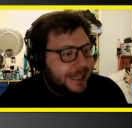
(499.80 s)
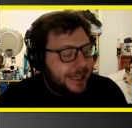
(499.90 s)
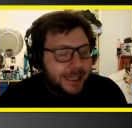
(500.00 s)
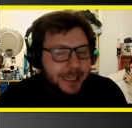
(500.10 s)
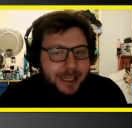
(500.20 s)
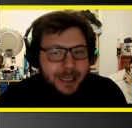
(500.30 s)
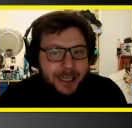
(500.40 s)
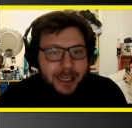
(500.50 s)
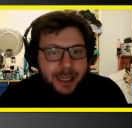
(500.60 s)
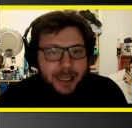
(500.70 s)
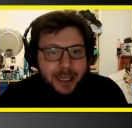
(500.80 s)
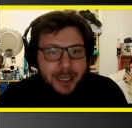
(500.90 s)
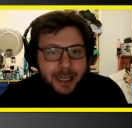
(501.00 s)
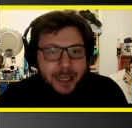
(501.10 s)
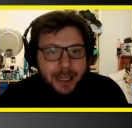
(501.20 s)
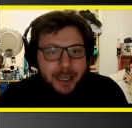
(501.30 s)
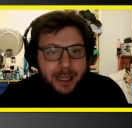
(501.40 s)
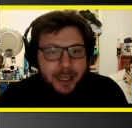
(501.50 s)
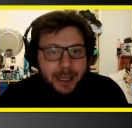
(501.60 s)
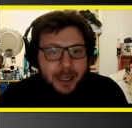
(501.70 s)

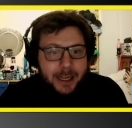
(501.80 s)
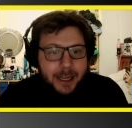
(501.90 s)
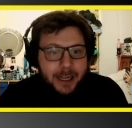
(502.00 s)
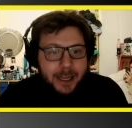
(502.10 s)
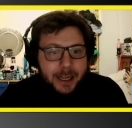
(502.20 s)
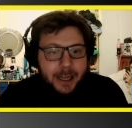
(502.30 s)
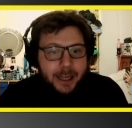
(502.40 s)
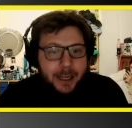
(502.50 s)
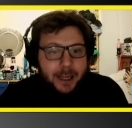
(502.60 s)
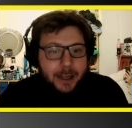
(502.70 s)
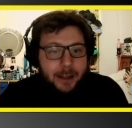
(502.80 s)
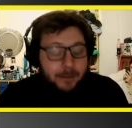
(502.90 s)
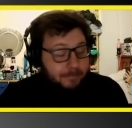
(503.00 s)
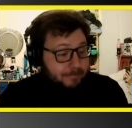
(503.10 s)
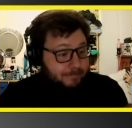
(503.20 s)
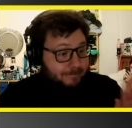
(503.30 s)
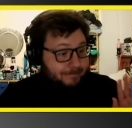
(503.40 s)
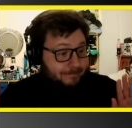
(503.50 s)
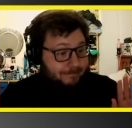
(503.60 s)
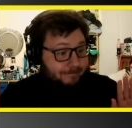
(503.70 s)

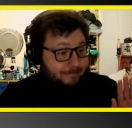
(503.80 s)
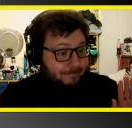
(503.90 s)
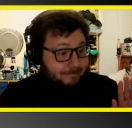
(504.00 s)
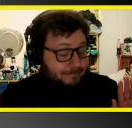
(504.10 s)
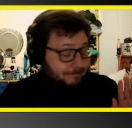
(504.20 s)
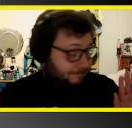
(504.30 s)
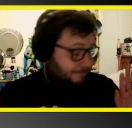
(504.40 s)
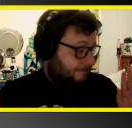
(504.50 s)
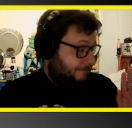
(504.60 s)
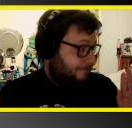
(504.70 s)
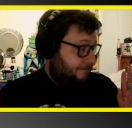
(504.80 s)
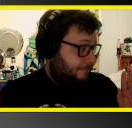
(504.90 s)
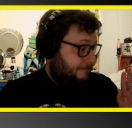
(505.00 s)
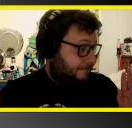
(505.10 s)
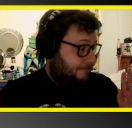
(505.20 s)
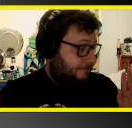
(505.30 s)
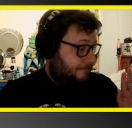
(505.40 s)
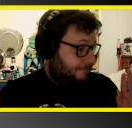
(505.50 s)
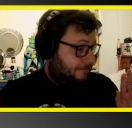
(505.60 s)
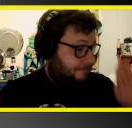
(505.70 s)

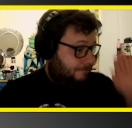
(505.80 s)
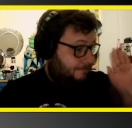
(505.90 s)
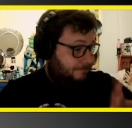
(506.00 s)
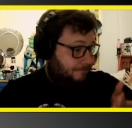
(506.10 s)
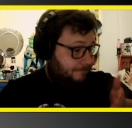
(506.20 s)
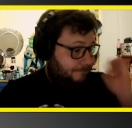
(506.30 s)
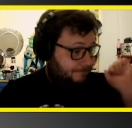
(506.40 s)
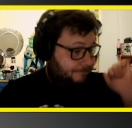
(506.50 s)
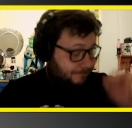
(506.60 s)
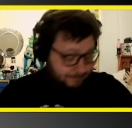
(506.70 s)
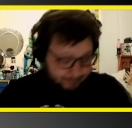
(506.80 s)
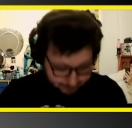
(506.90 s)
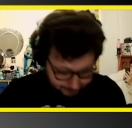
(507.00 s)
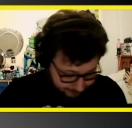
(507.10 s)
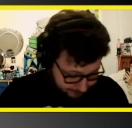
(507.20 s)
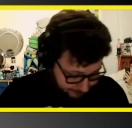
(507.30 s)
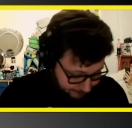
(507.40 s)
(silence)